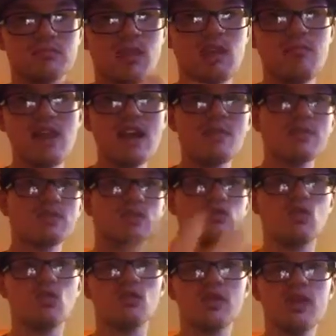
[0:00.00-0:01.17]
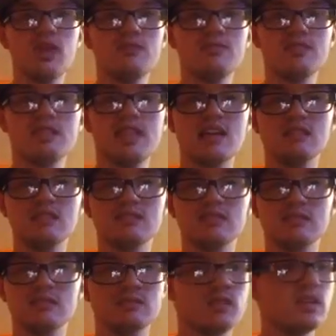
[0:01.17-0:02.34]
He made up a story. If he said,
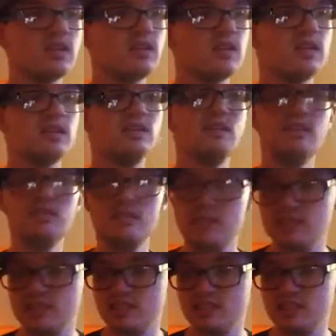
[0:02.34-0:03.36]
"I heard